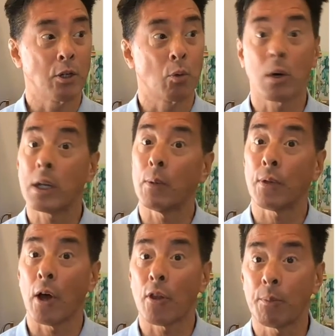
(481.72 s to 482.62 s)
you're working
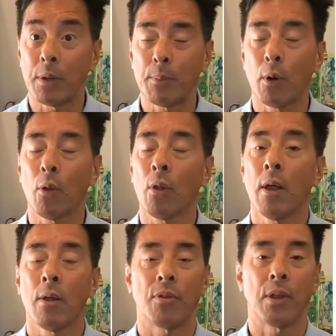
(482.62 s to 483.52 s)
with other people,
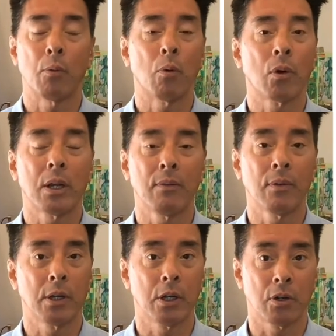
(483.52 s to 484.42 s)
they won't
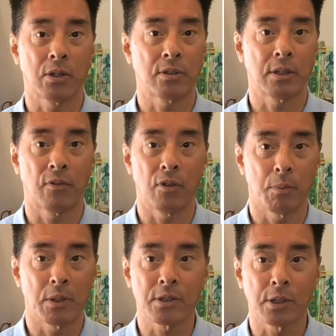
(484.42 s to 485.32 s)
even notice if you
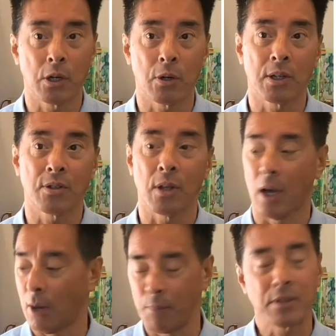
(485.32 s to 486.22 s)
miss a
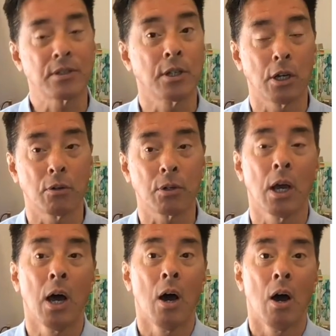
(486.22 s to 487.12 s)
note
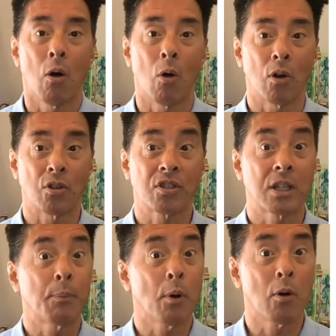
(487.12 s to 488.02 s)
or
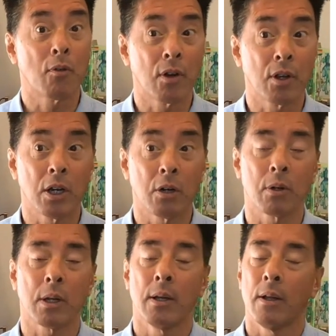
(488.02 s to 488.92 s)
skip over a
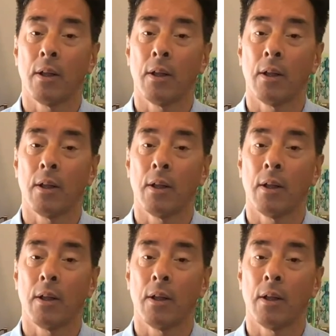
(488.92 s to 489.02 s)
note.